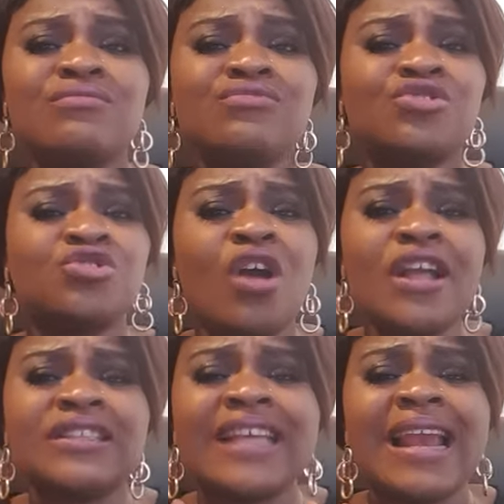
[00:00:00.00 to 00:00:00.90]

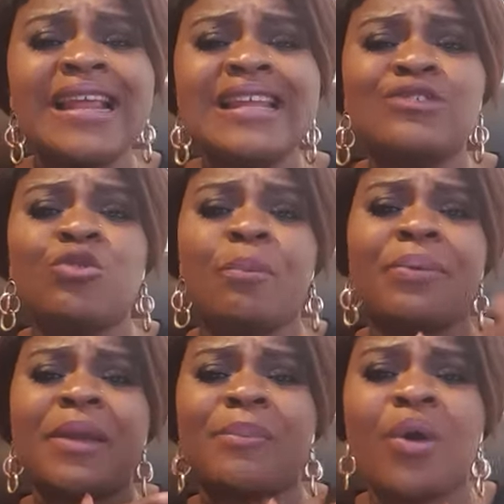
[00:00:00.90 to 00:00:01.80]
showing, telling it to
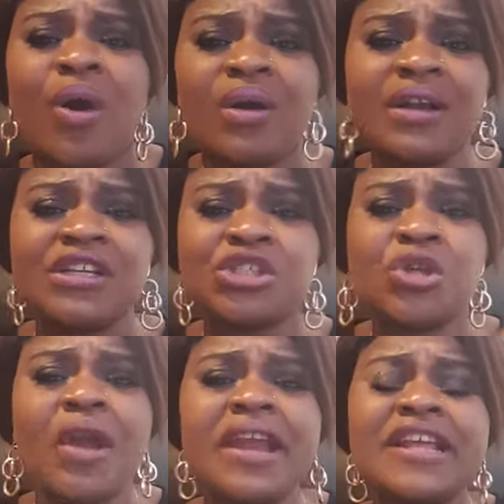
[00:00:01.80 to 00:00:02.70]
people,
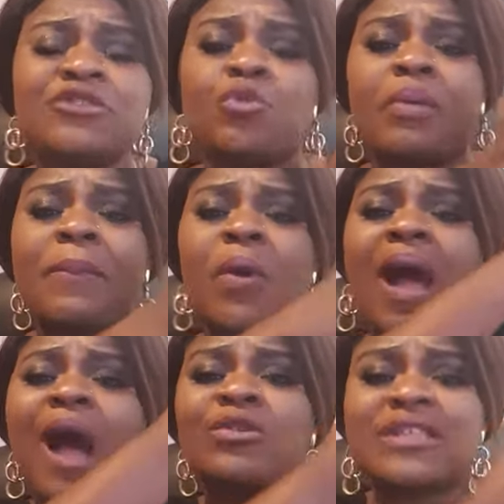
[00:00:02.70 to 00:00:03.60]
showing it to people
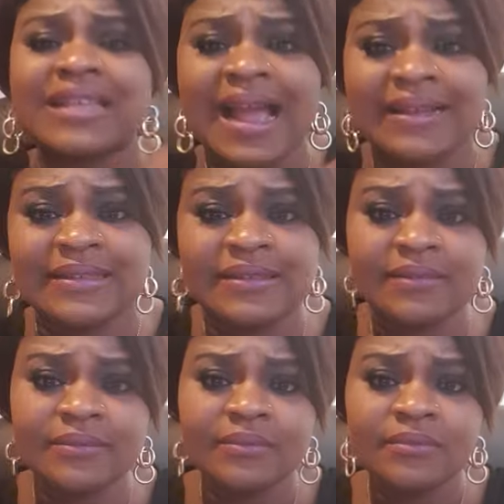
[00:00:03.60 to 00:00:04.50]
outside.
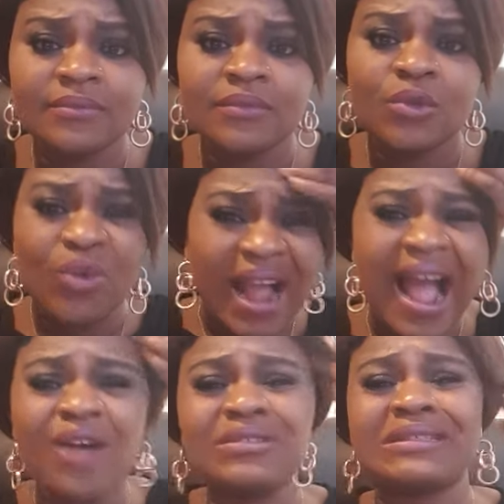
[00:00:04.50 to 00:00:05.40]
Look at
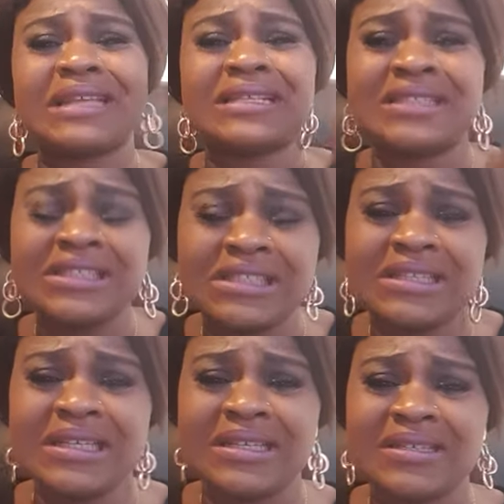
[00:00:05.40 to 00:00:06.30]
how dirty
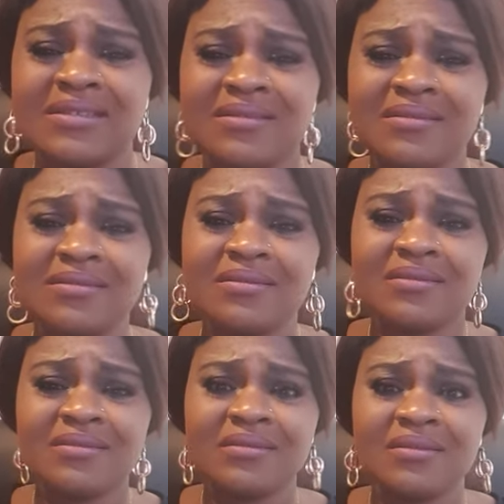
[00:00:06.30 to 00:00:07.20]
she is.
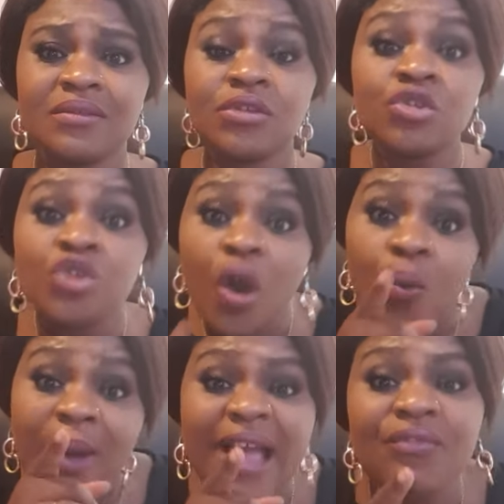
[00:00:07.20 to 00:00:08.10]
Your
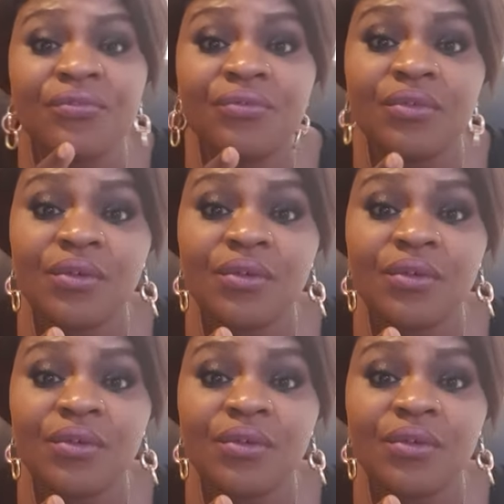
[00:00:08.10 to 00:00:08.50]
wife.